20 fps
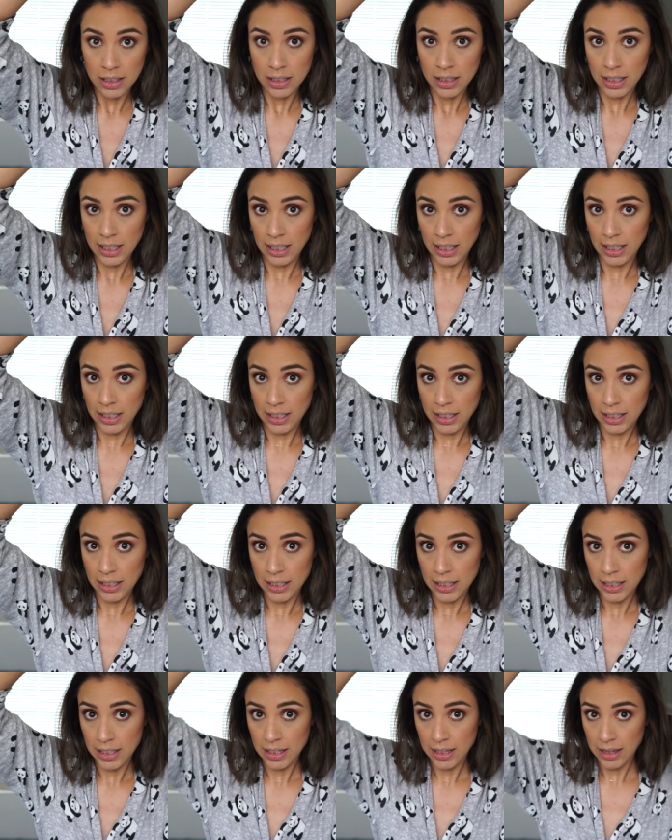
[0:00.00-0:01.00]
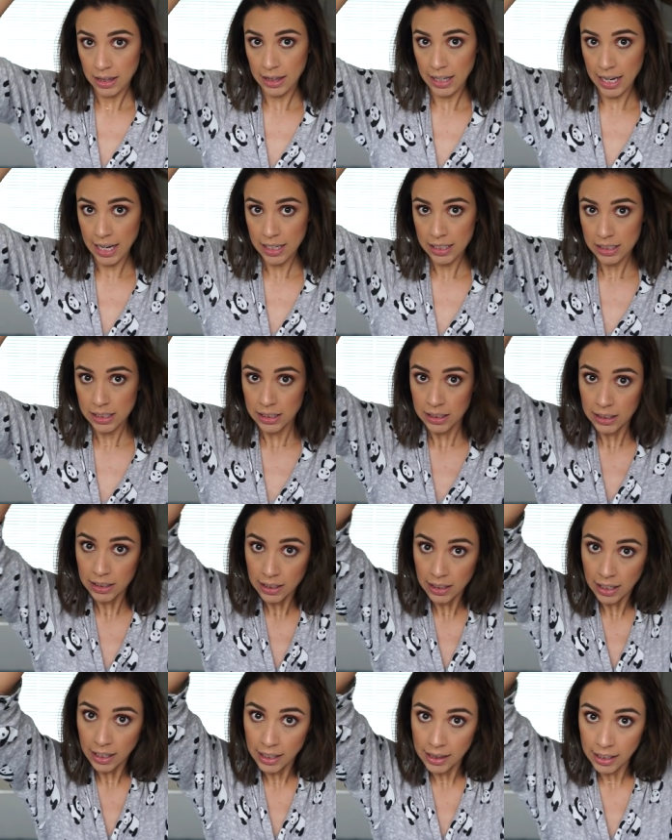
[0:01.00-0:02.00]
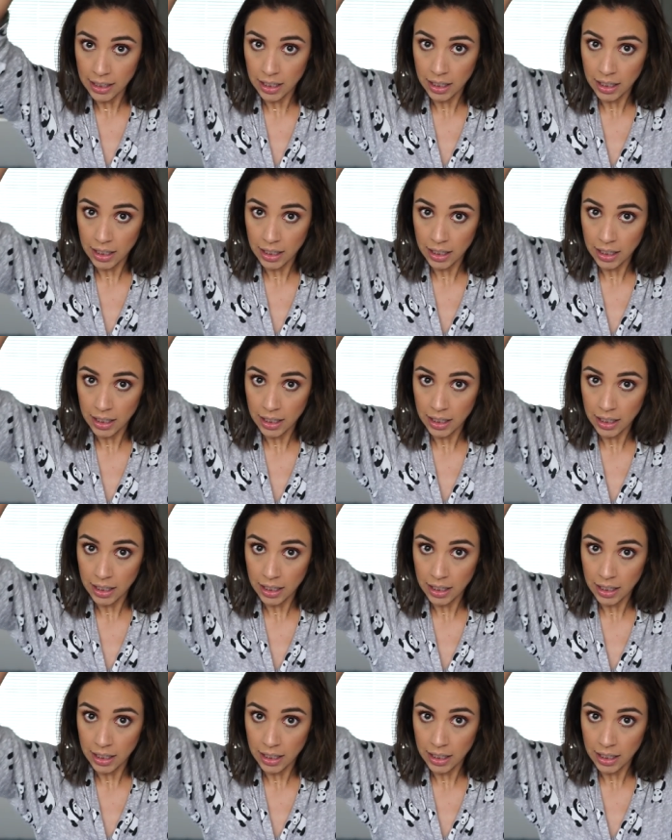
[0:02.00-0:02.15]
like that. And